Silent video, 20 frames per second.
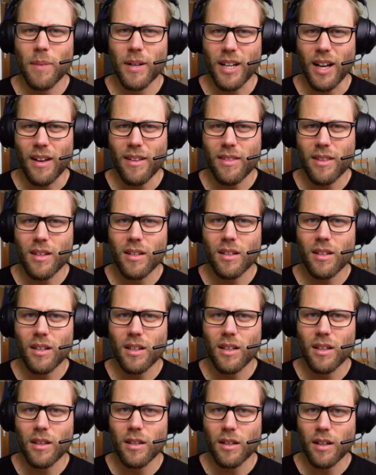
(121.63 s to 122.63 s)
but I
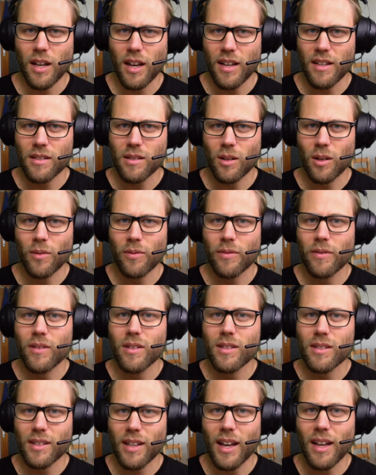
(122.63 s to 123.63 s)
think in the case of
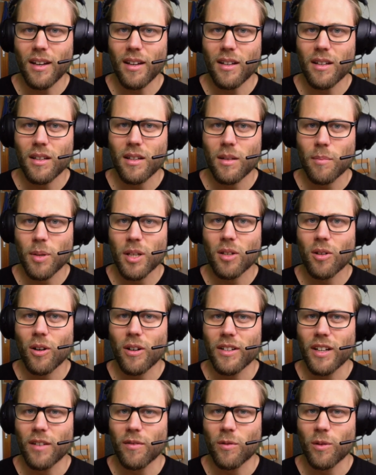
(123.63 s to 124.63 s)
scaling the
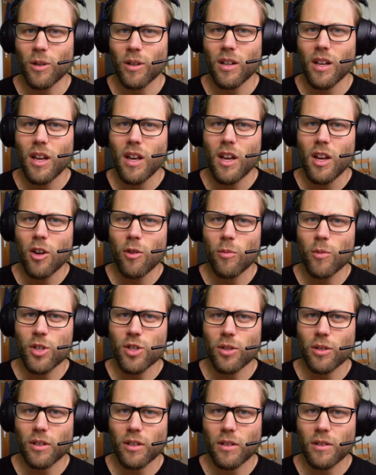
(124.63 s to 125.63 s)
Bitcoin network, we
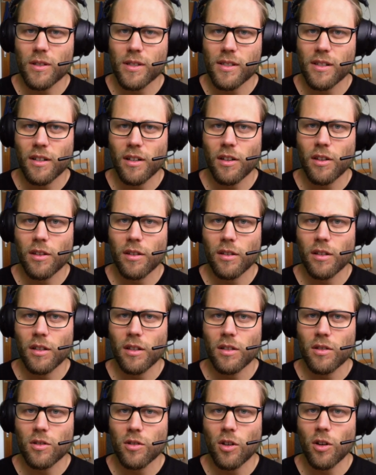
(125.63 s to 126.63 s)
should consider
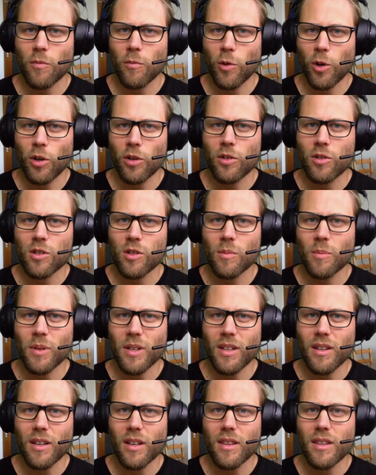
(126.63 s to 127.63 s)
the term work to
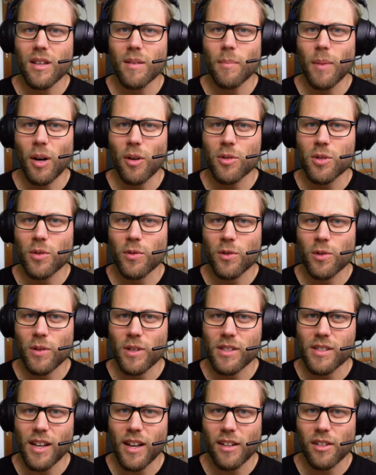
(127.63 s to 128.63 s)
be the amount of
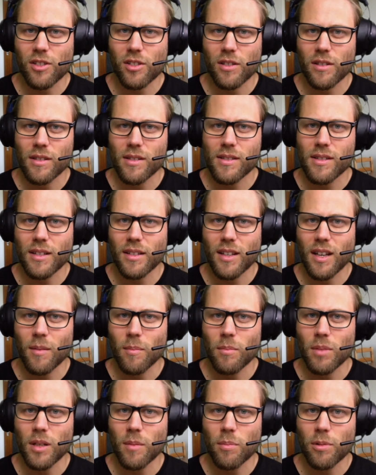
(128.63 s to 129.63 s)
transactions that
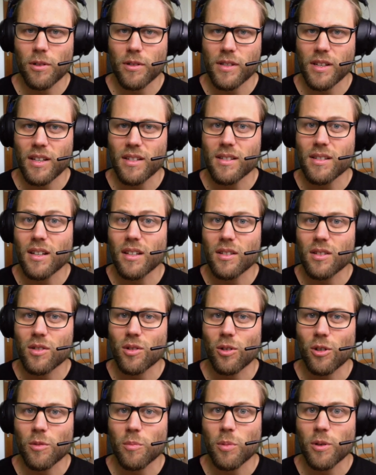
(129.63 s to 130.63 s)
can be processed and
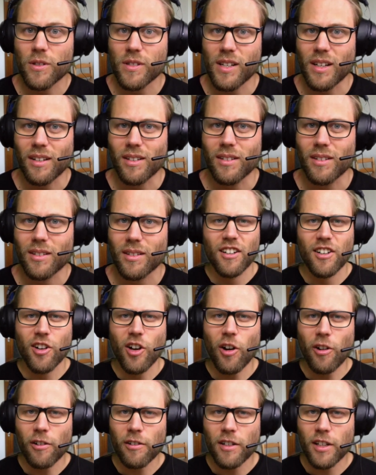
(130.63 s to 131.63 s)
stored per second.
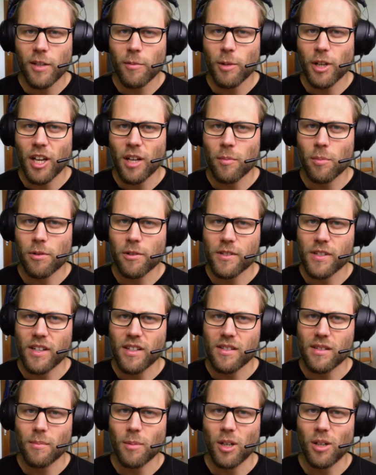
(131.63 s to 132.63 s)
Currently, we can
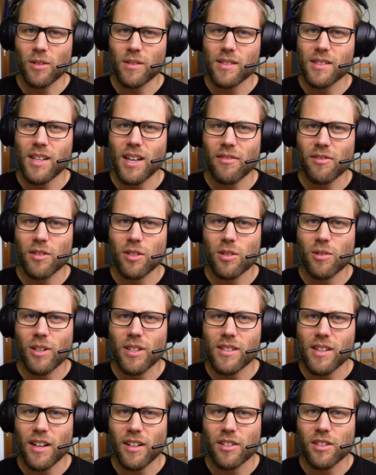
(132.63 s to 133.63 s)
process about 7
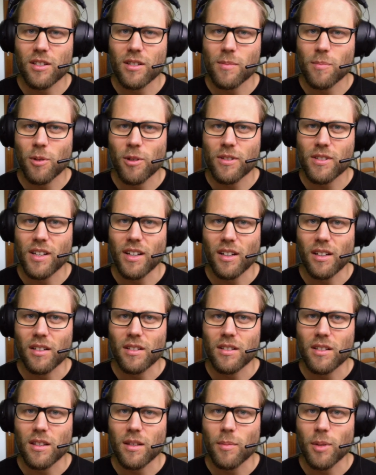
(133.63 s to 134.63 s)
transactions per
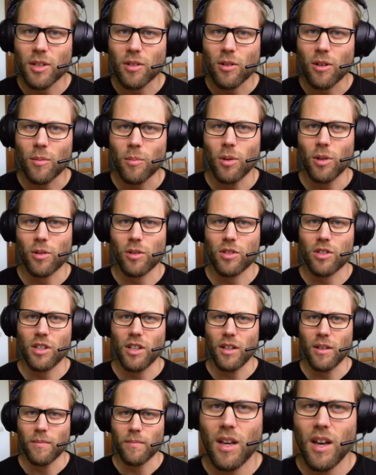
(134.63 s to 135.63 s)
second in the Bitcoin
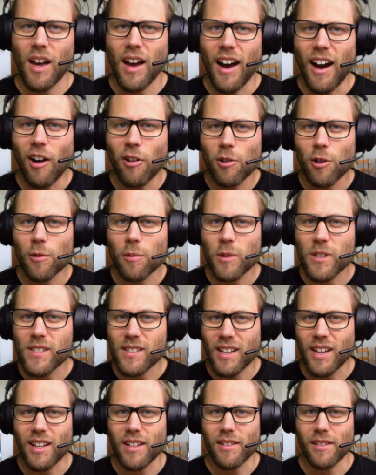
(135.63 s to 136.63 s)
blockchain. How could we
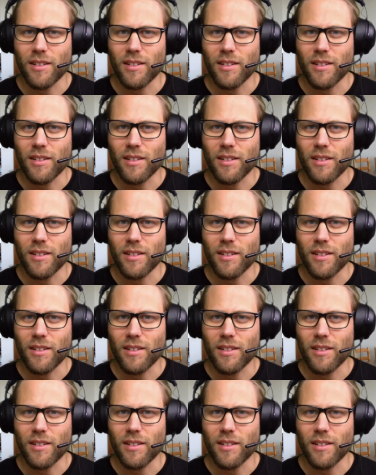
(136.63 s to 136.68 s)
scale